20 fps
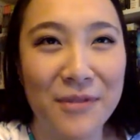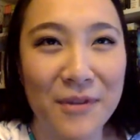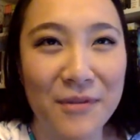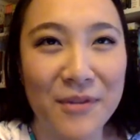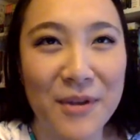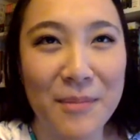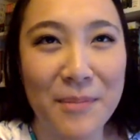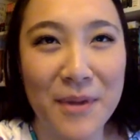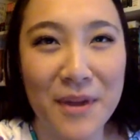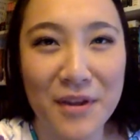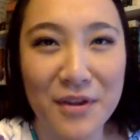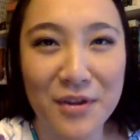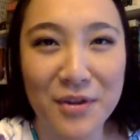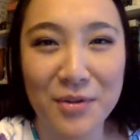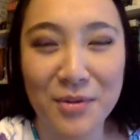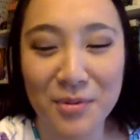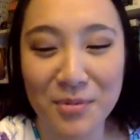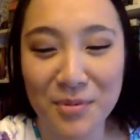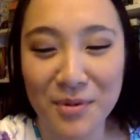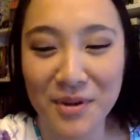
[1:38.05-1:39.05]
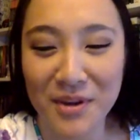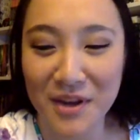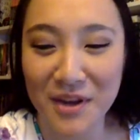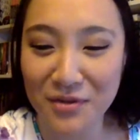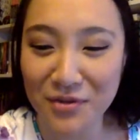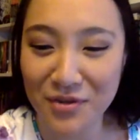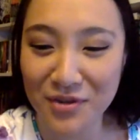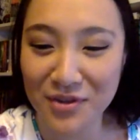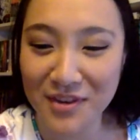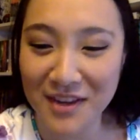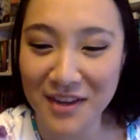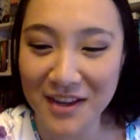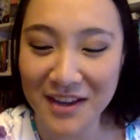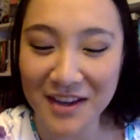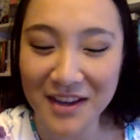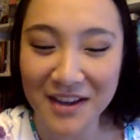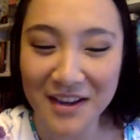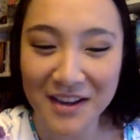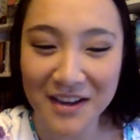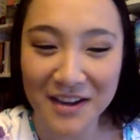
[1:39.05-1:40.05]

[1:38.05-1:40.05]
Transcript: fifty pages was really interesting.